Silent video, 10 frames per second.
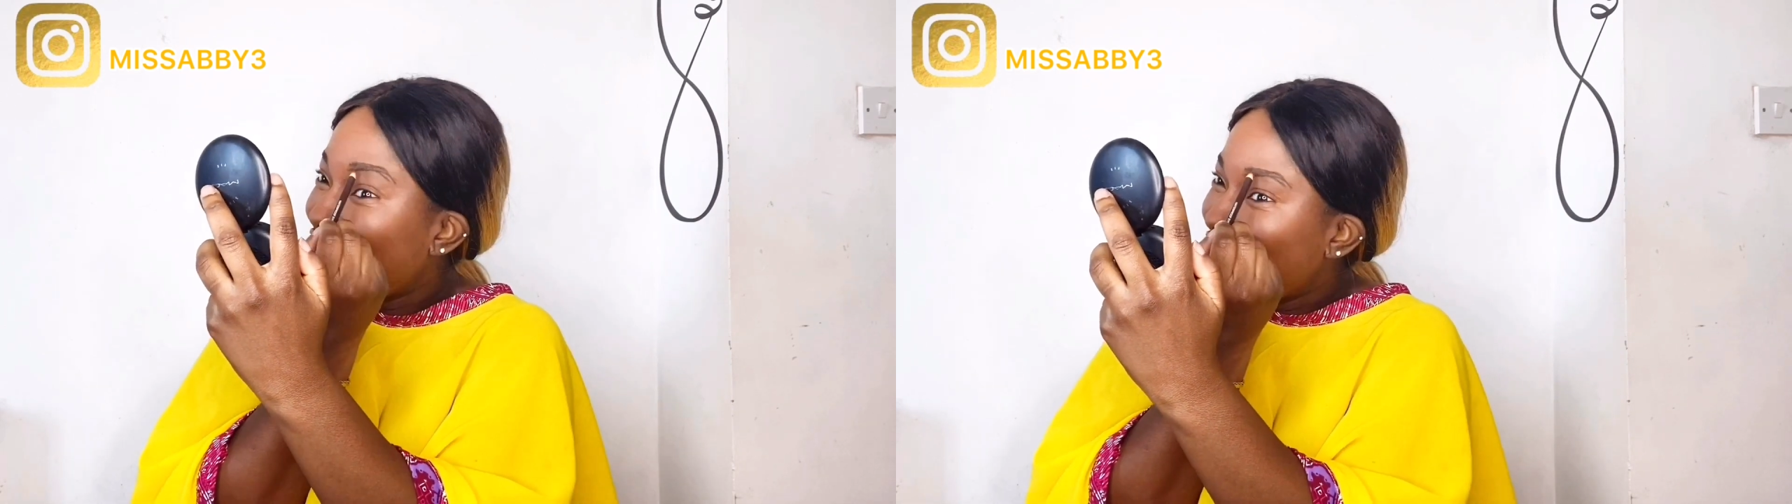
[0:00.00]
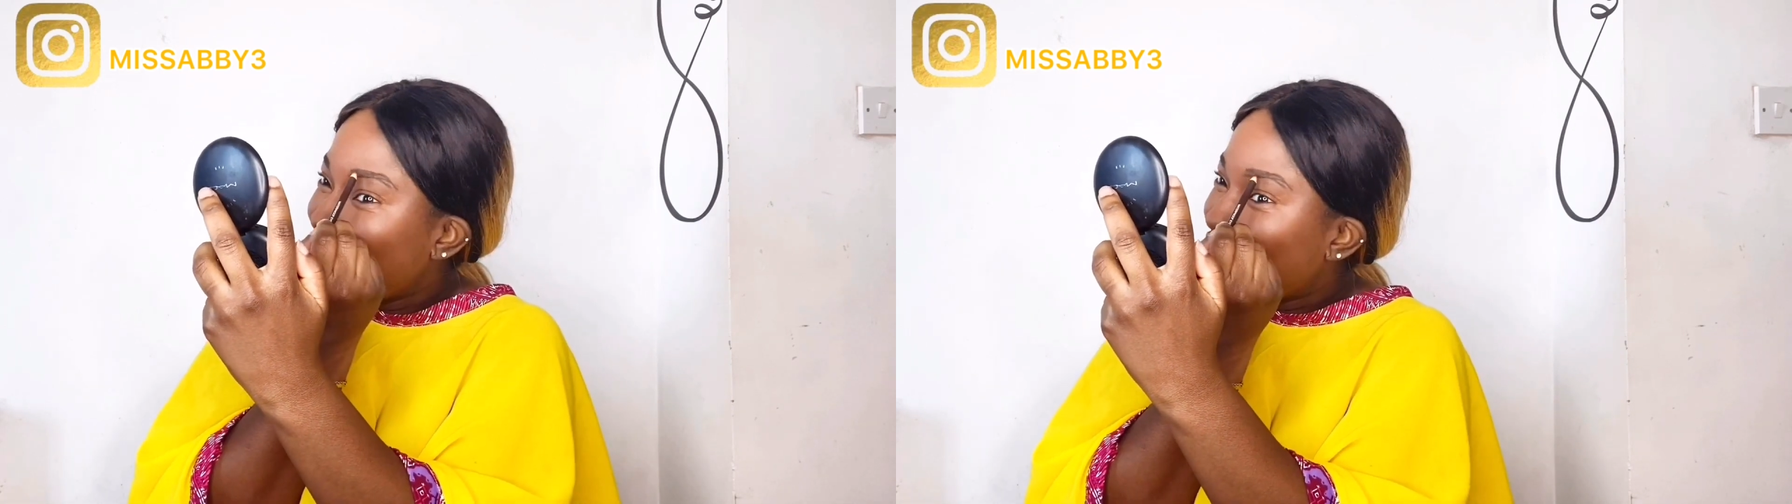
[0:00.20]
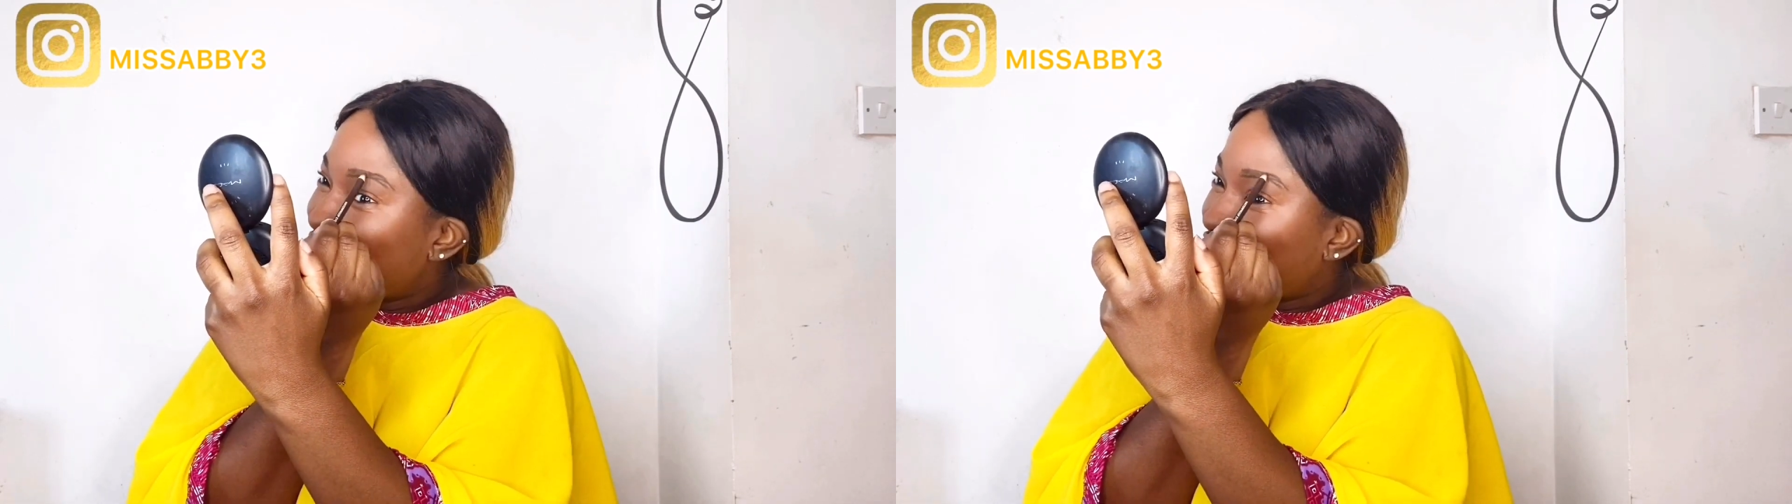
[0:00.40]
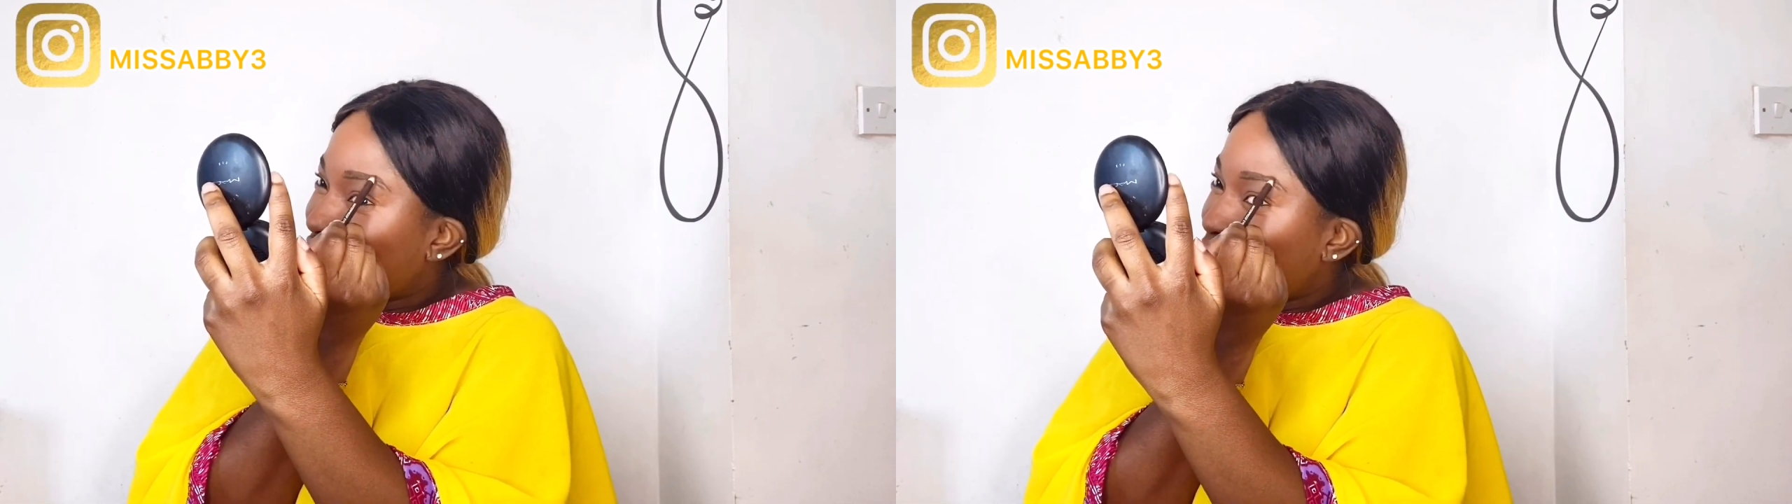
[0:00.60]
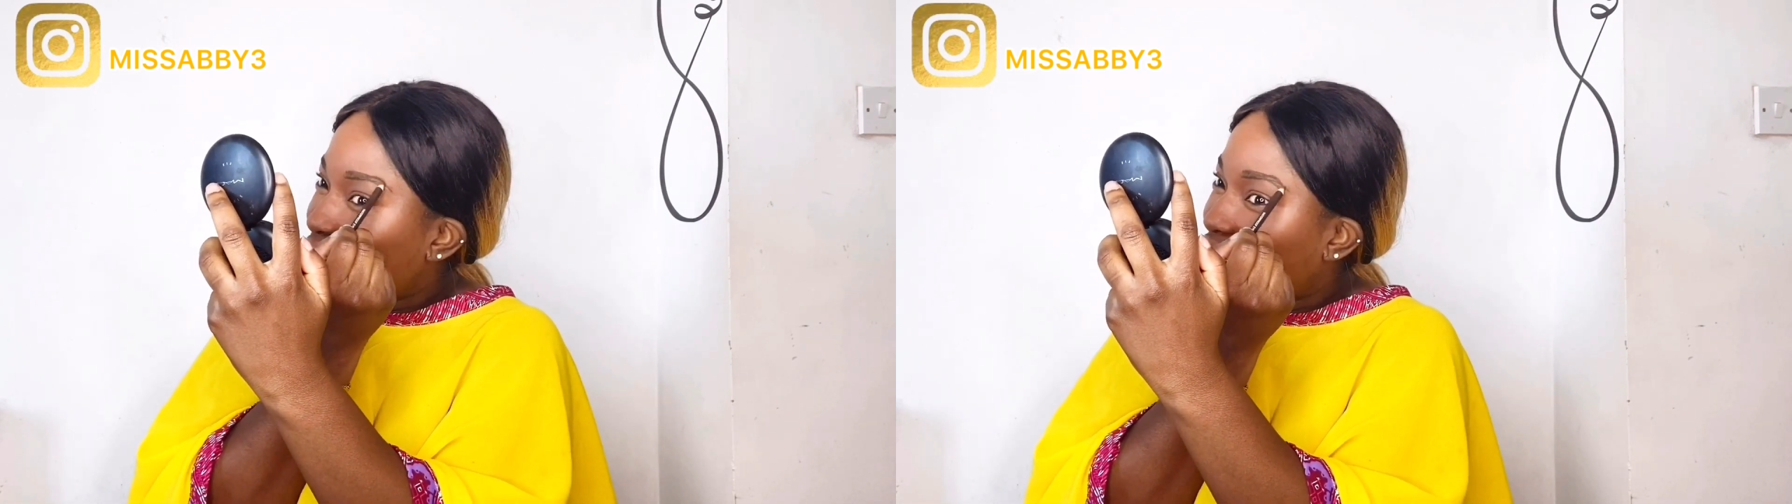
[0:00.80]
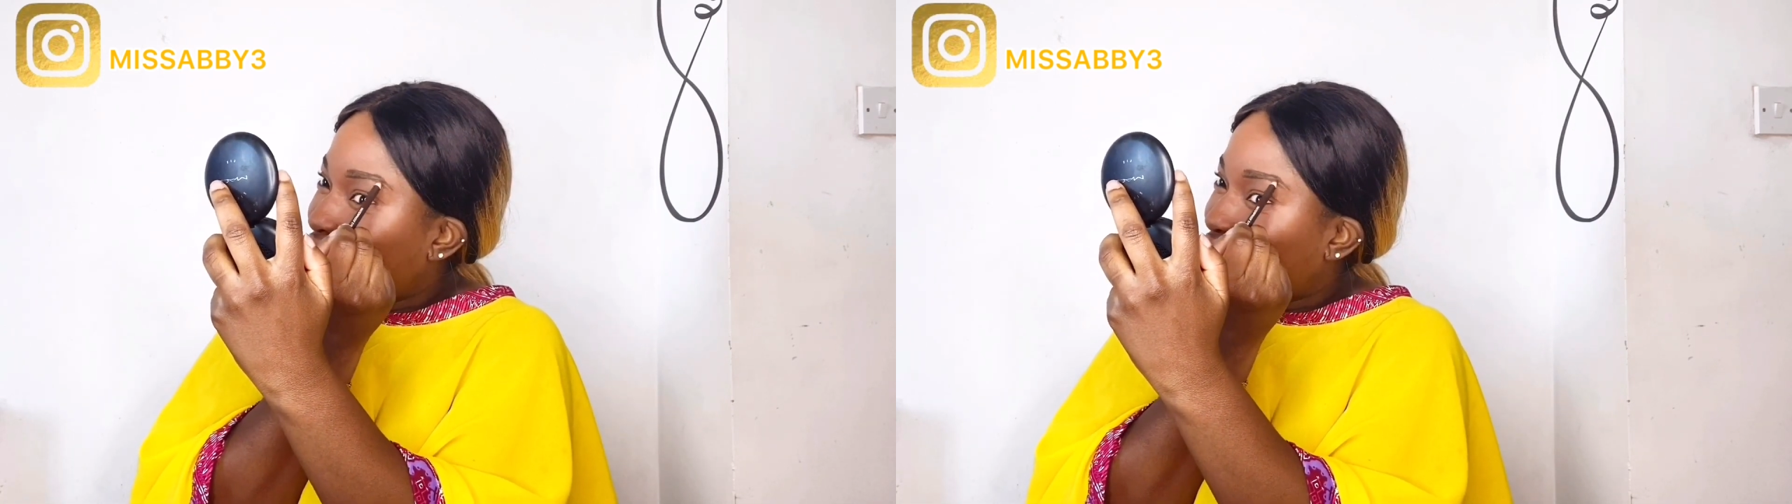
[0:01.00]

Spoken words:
Oh, check break